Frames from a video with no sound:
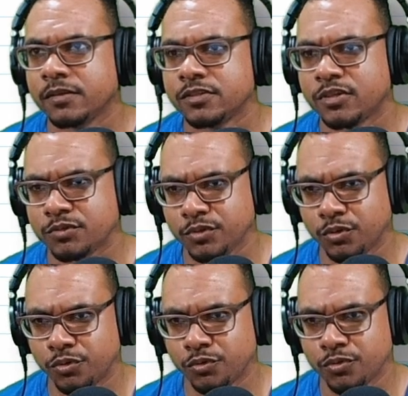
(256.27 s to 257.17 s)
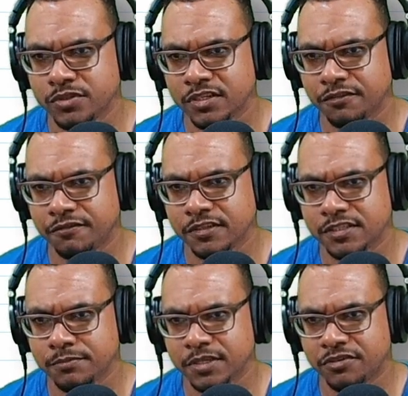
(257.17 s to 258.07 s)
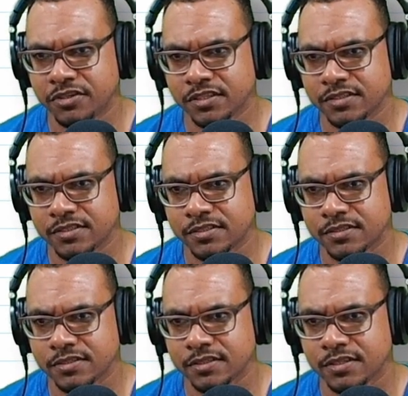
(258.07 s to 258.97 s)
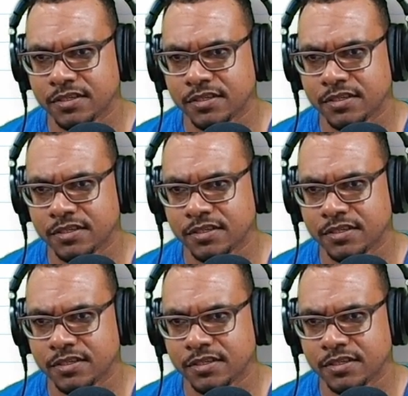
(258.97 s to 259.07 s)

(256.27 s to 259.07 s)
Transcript: So as we know, rows in the first matrix